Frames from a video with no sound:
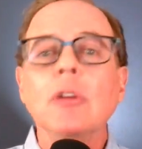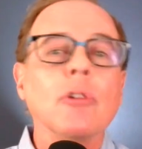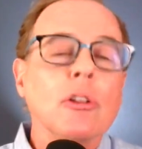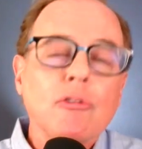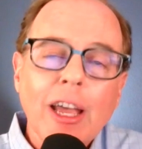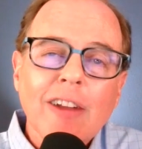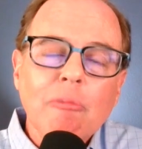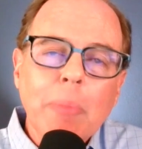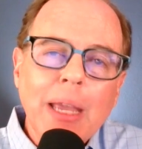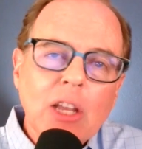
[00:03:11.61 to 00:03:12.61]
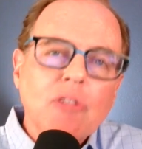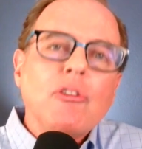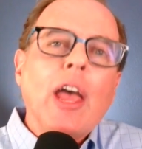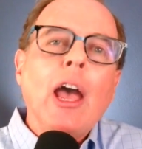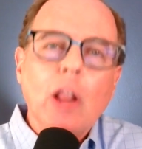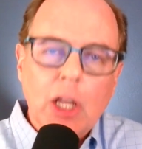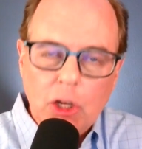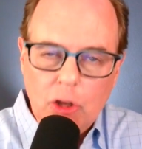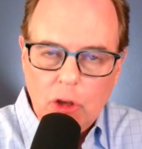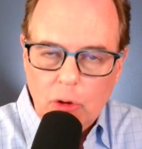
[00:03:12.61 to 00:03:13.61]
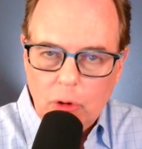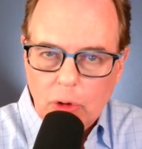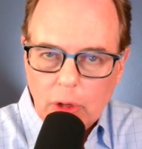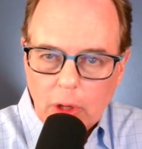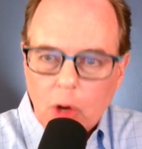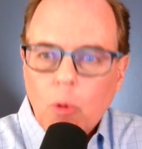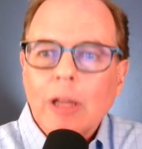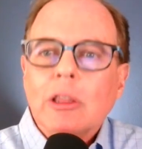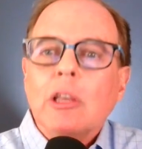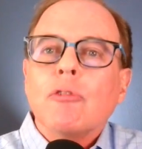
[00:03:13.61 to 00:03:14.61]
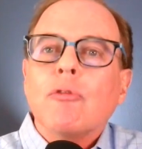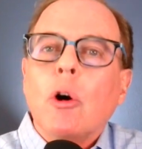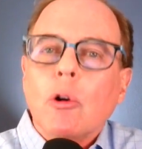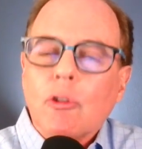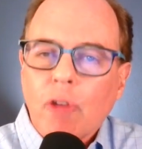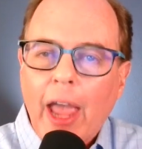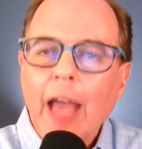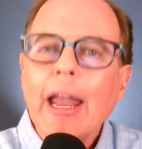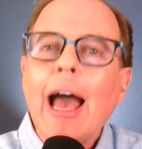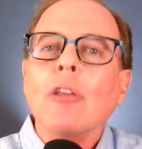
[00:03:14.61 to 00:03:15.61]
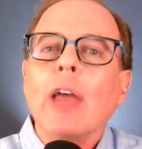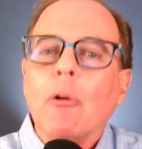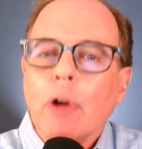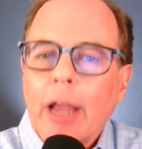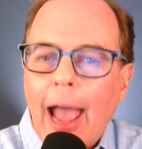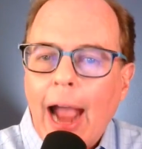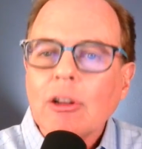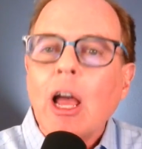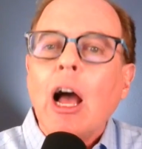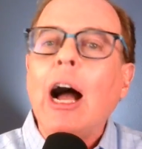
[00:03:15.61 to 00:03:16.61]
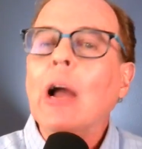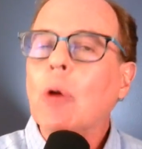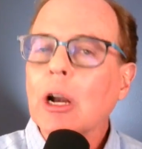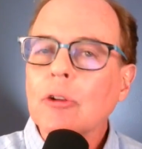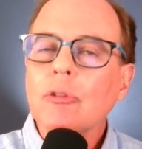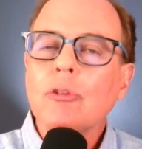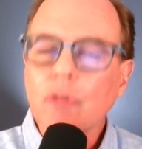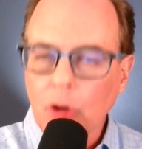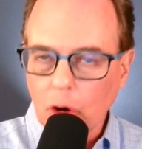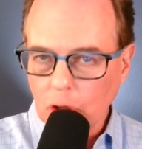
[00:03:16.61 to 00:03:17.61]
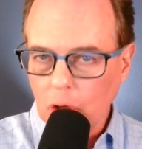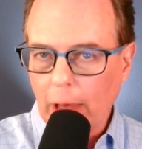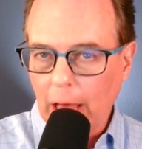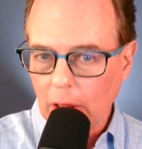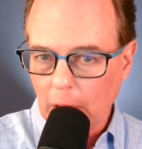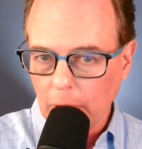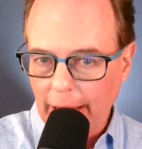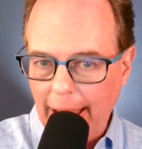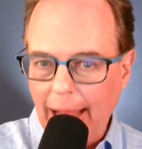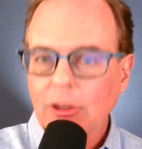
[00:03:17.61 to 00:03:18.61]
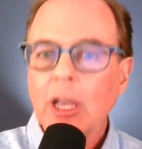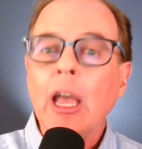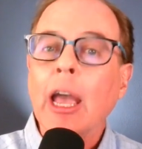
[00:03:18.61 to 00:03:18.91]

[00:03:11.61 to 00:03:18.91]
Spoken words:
So instead of me telling you what these folks say and how they react, I wanted to show you how they react.